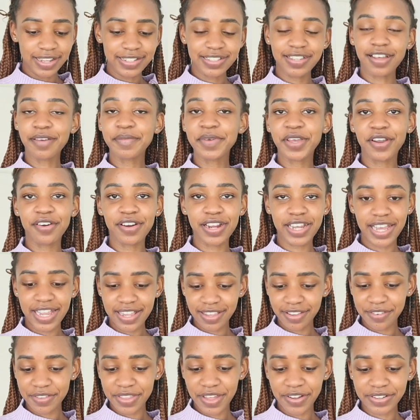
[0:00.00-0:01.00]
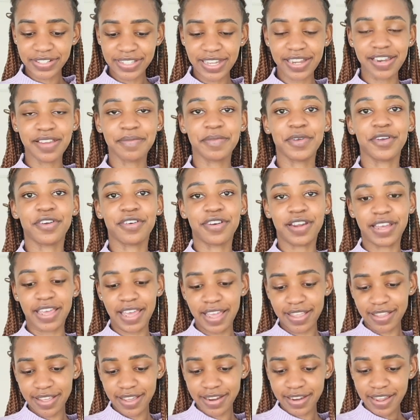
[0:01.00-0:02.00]
Tell me your Kenyan without telling me you're
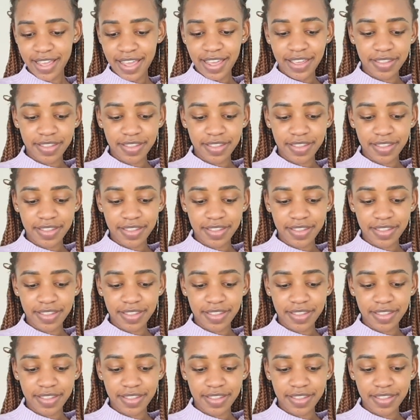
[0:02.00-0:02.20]
Kenyan.